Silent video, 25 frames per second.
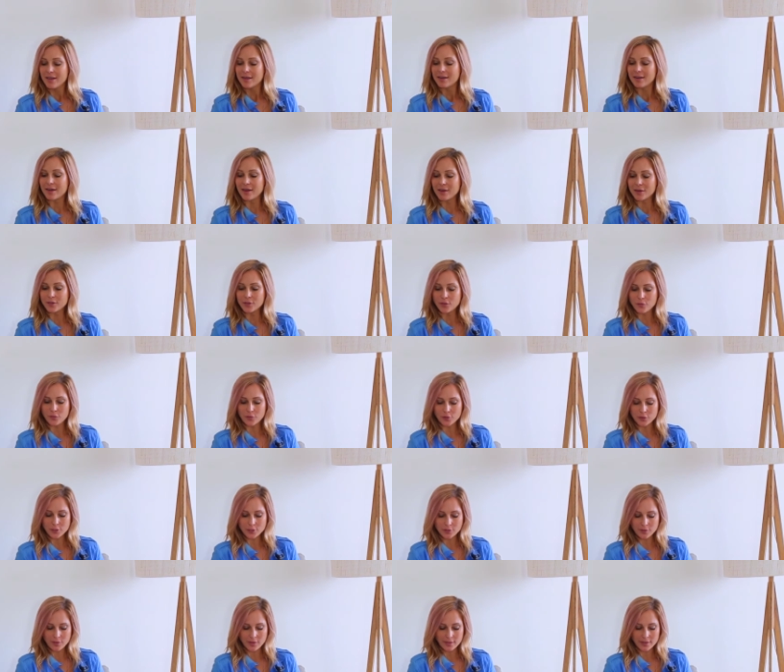Now the
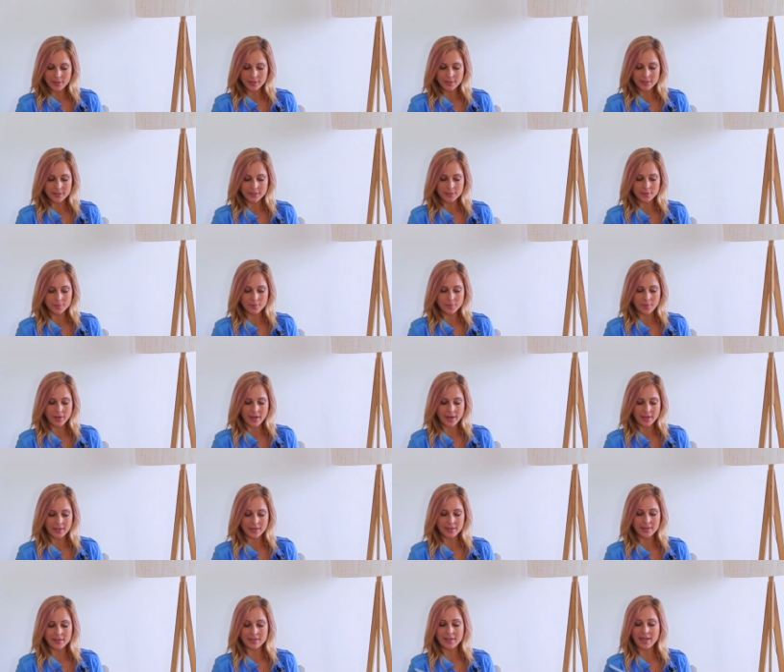first one is
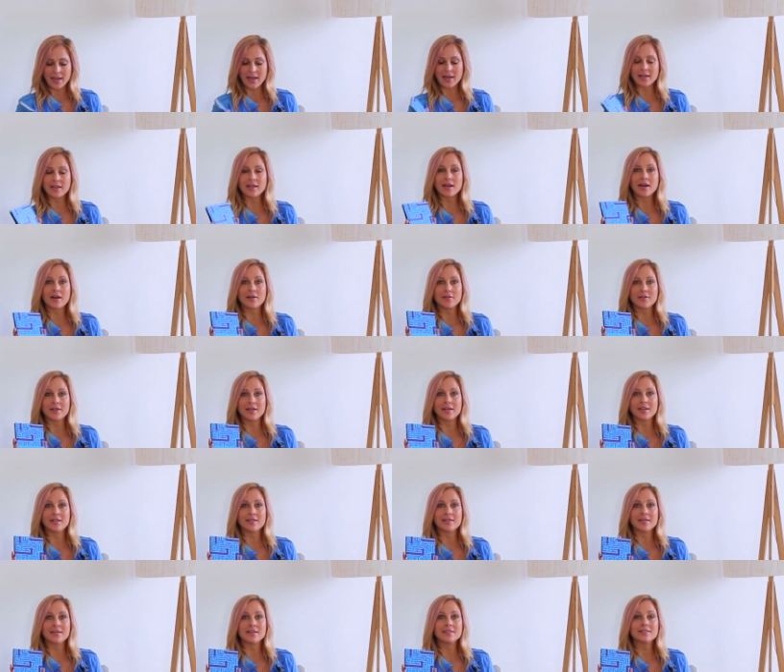by Dan
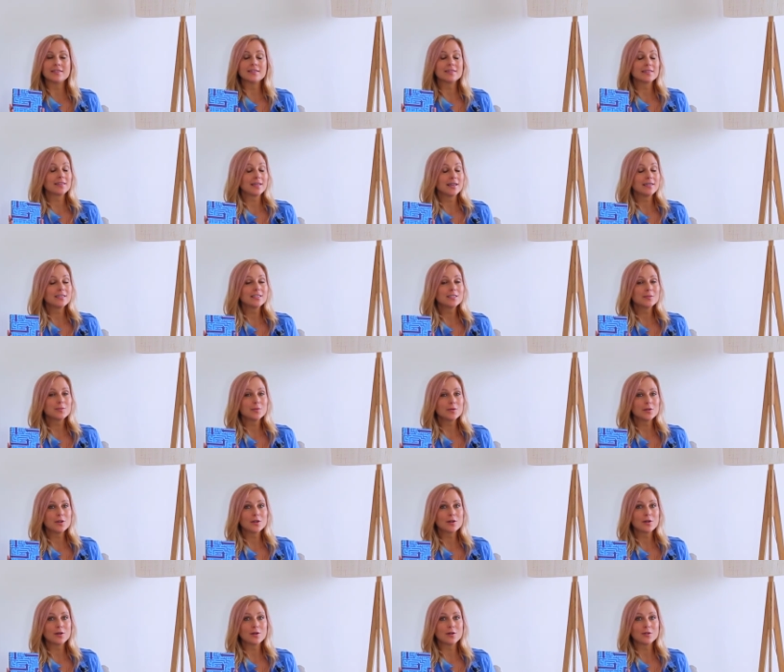Ariely. It's his latest
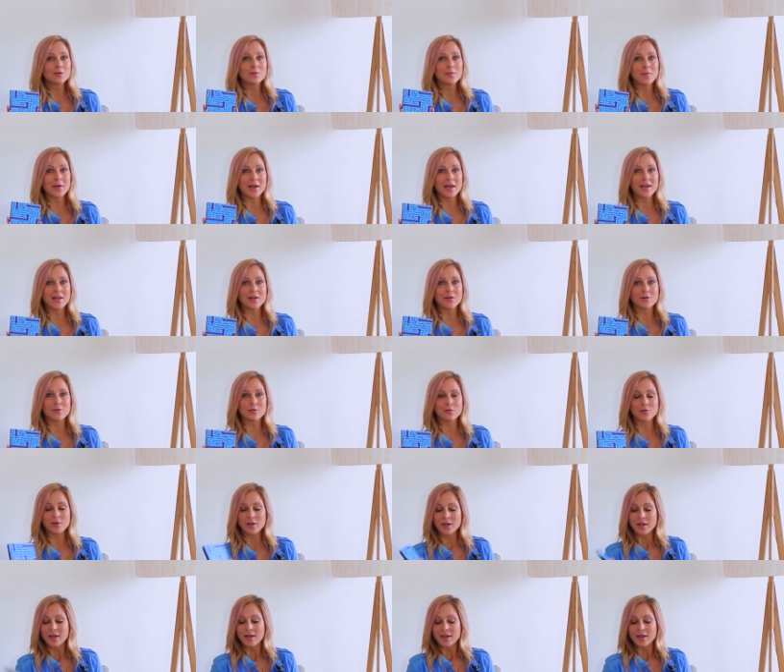book called Payoff.